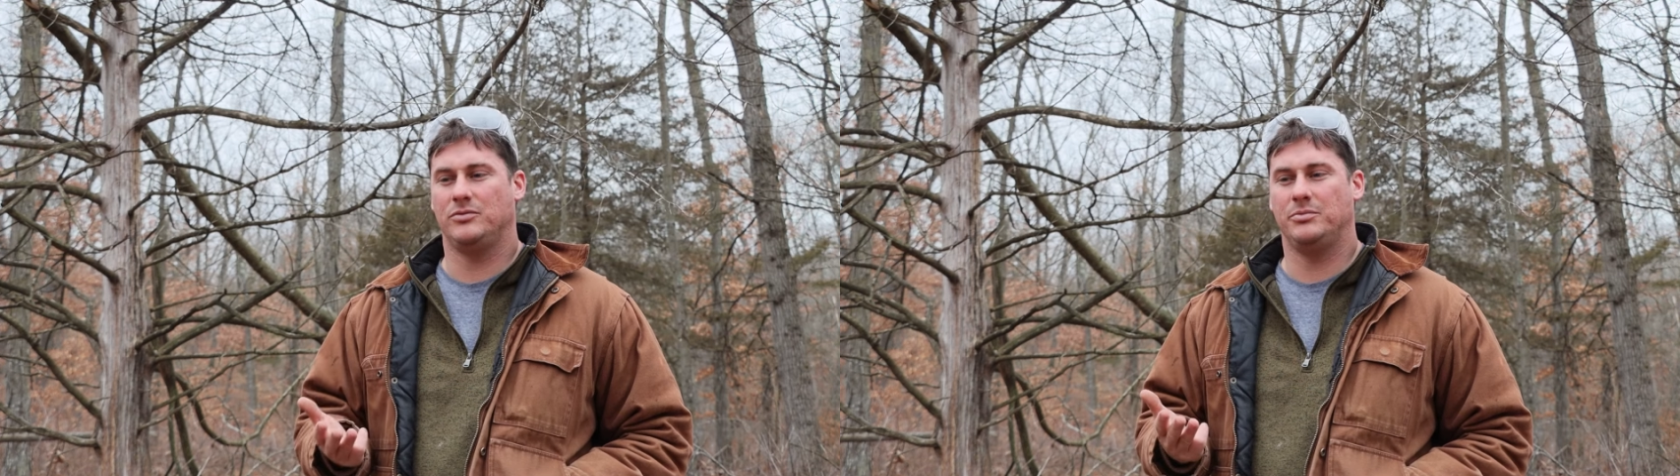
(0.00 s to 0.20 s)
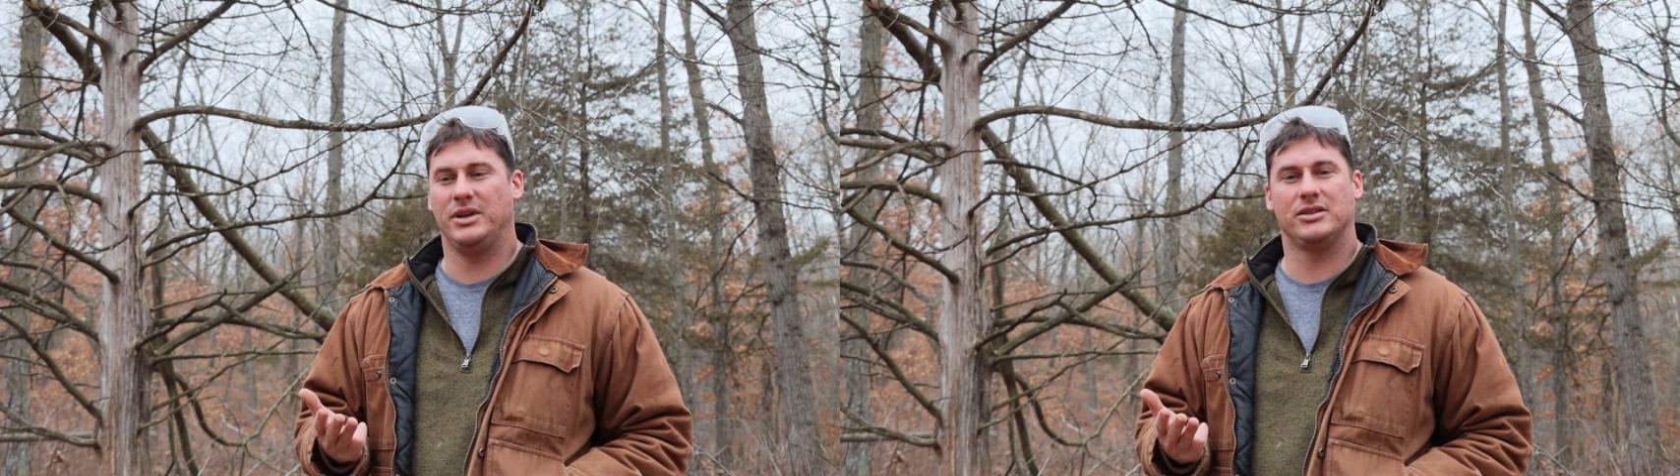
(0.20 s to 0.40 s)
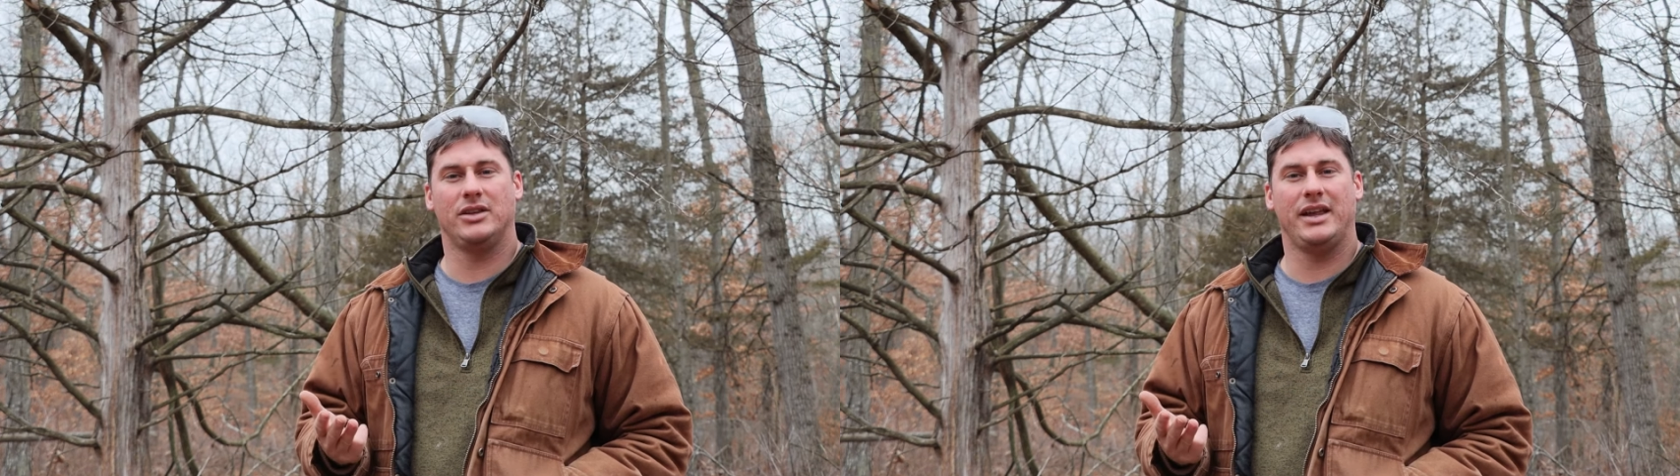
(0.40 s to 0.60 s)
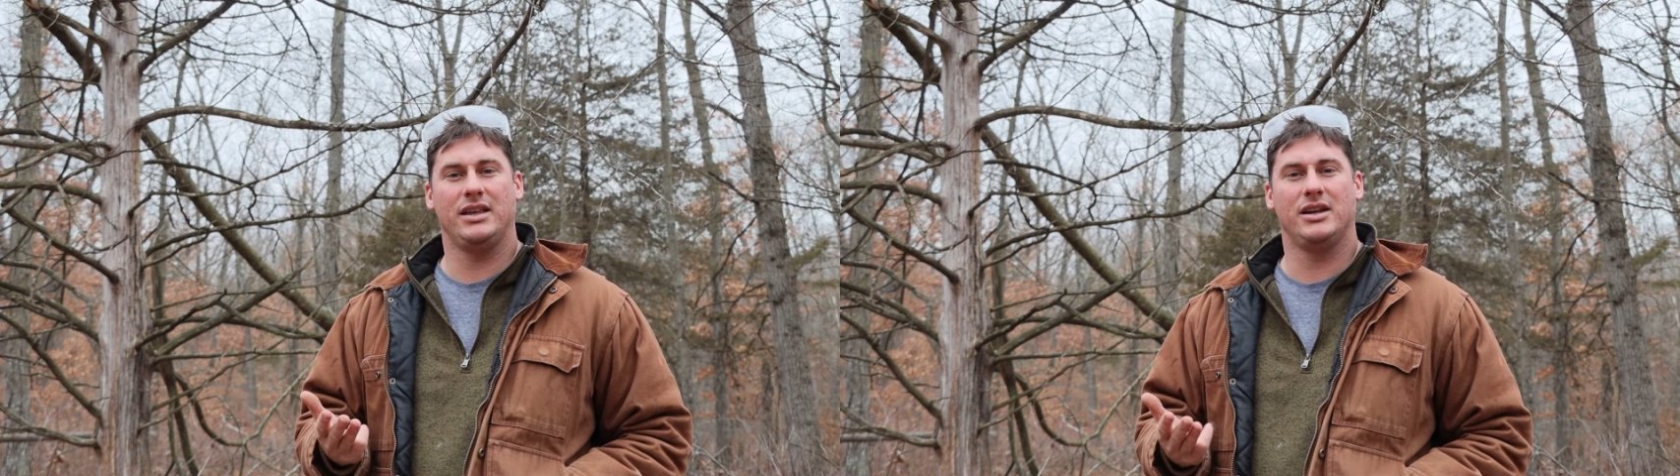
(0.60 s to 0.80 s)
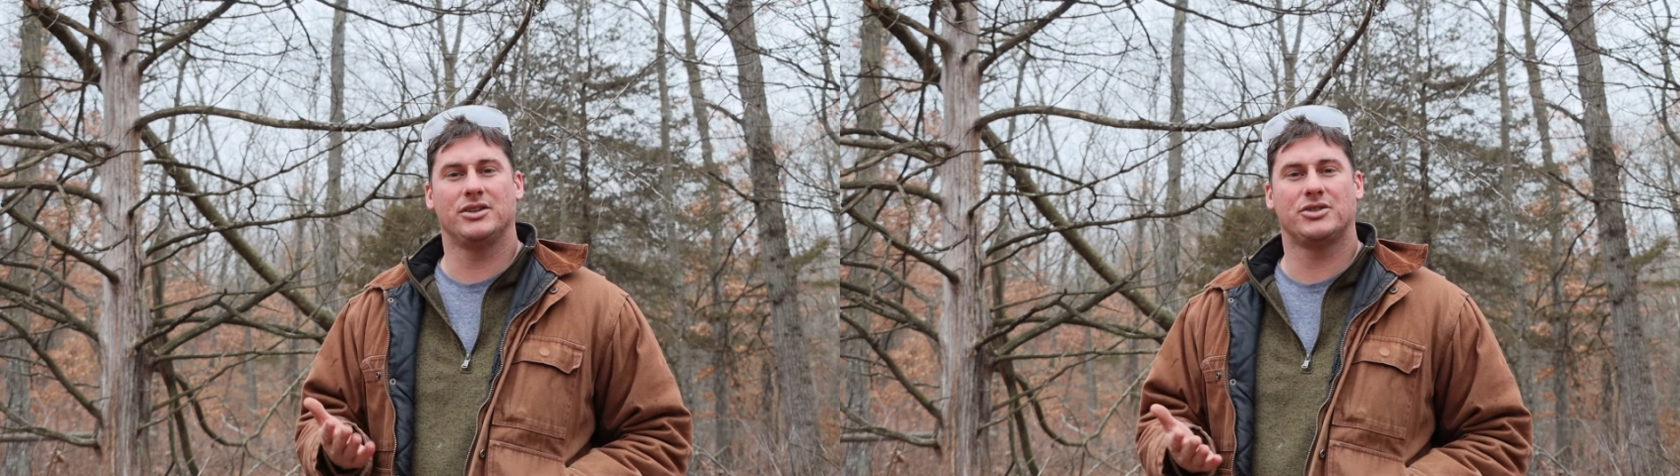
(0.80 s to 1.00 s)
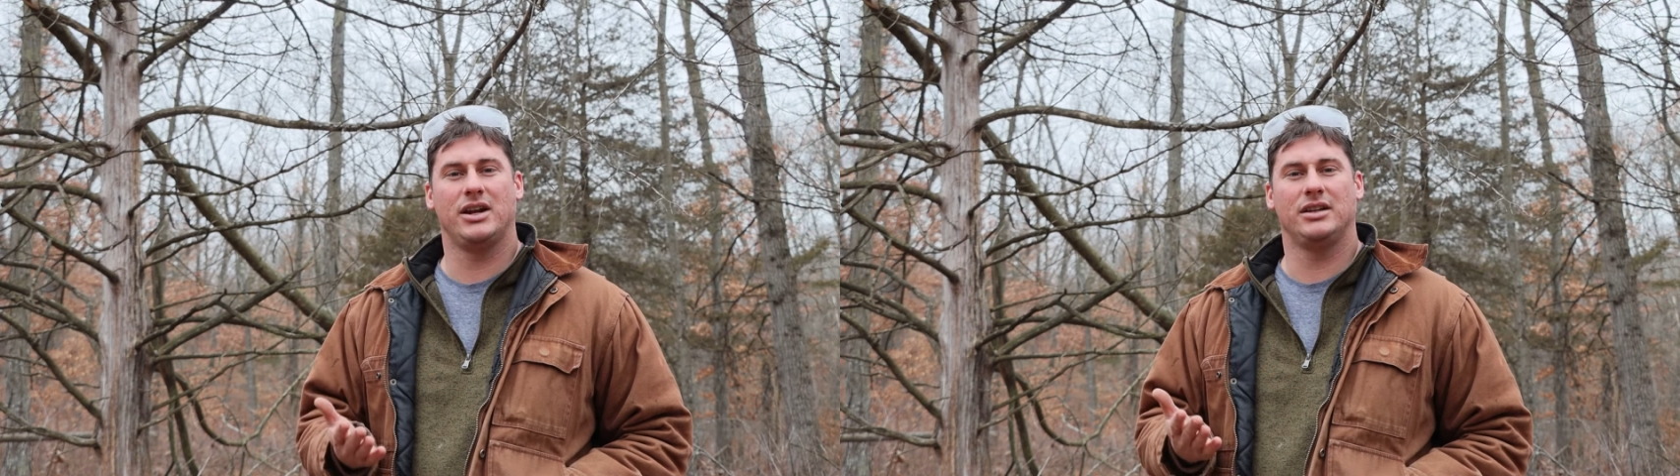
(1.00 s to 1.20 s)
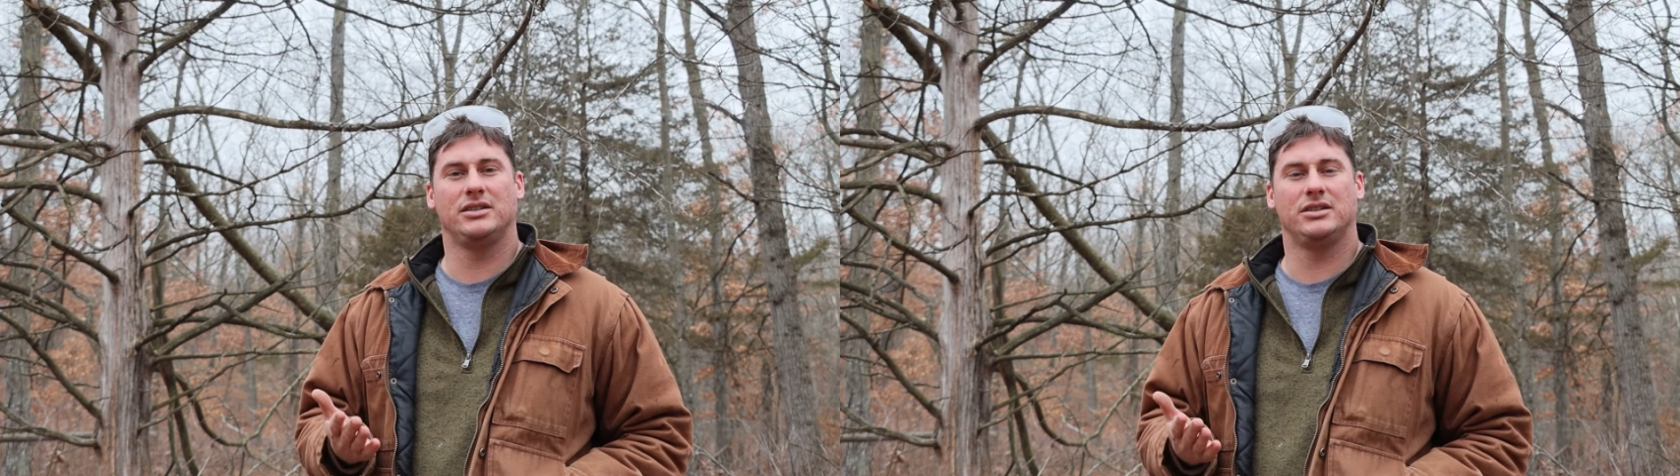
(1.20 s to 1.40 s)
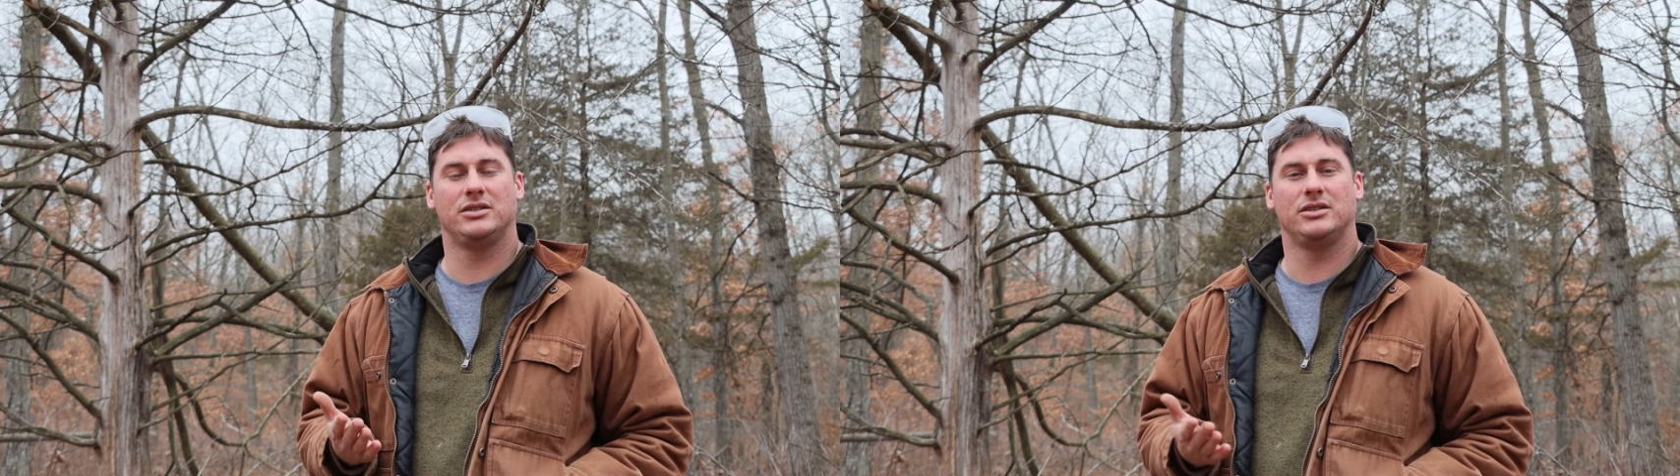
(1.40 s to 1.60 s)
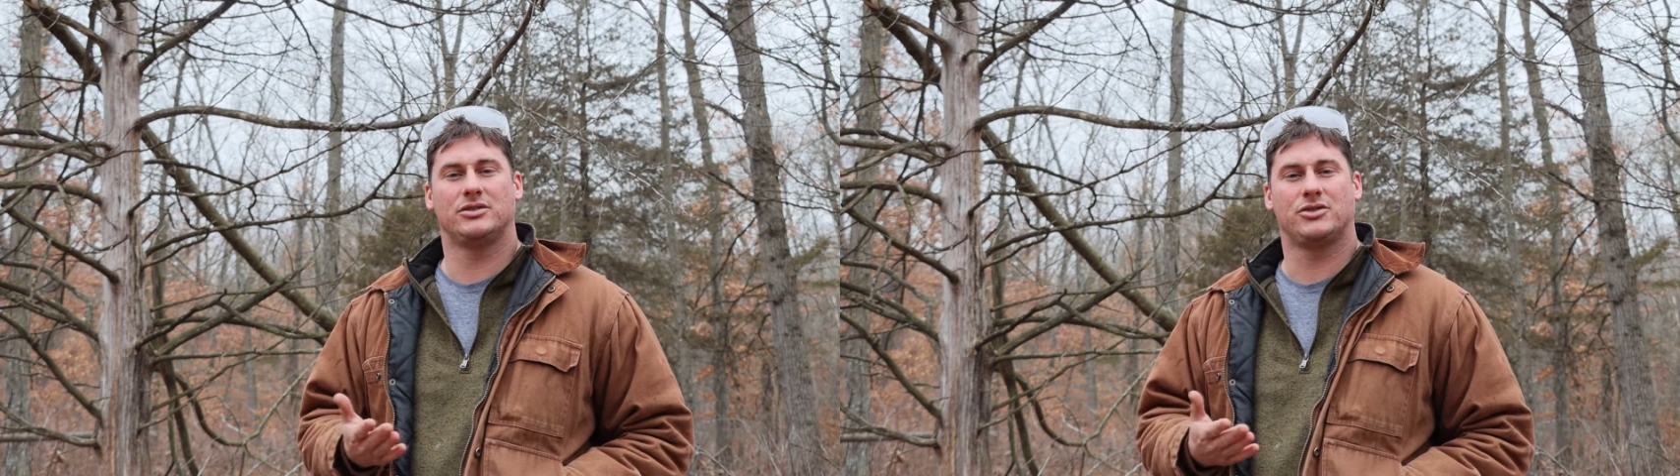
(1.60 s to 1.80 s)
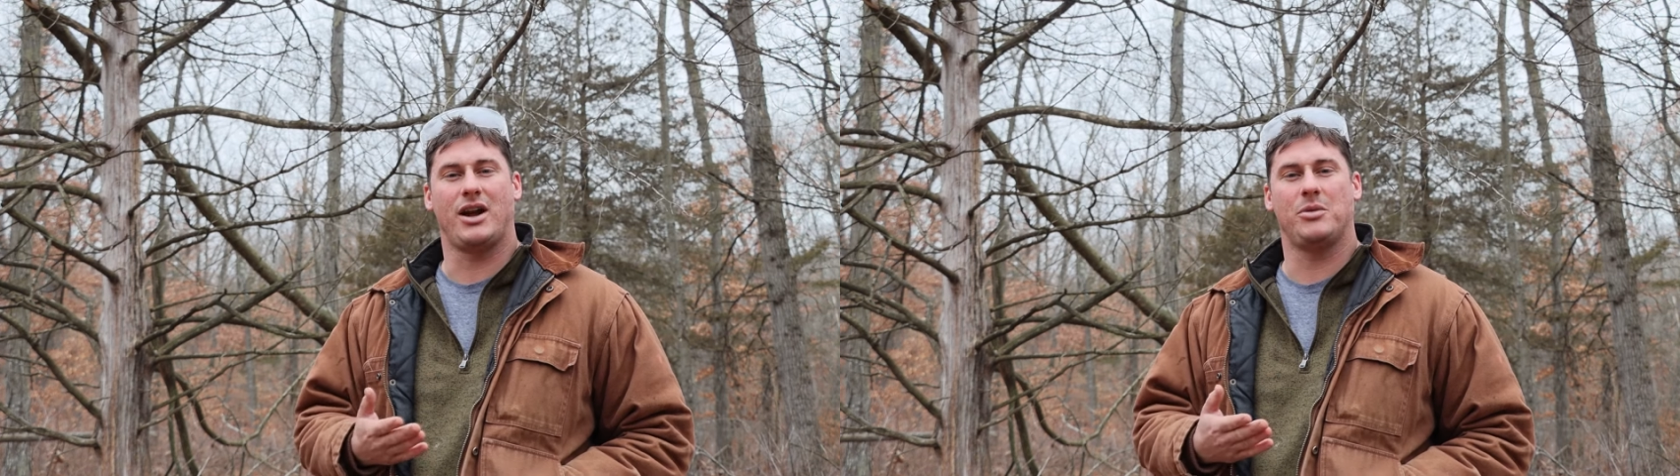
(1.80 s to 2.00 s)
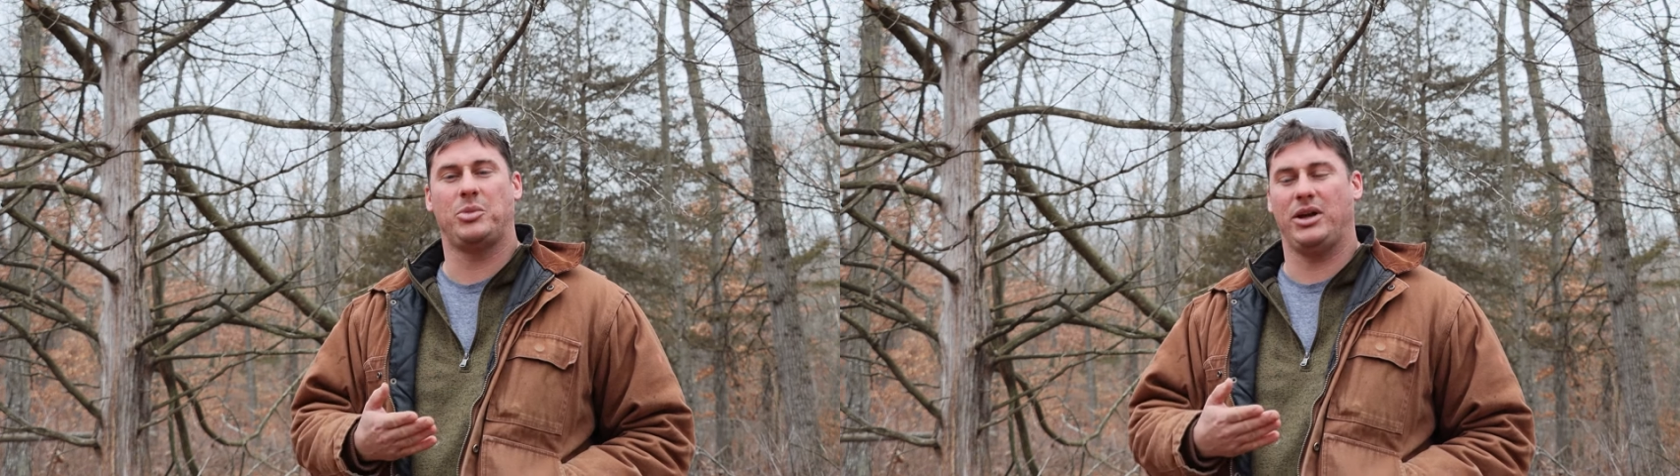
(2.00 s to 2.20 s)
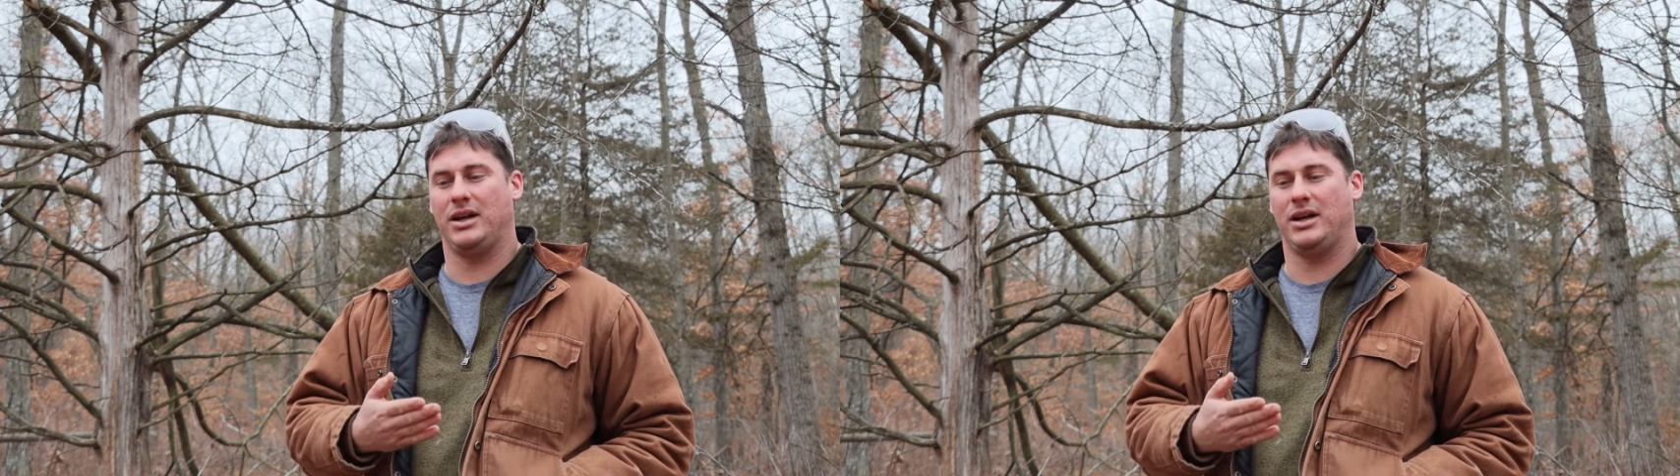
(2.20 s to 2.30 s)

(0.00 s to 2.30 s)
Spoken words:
been lately here trying to trap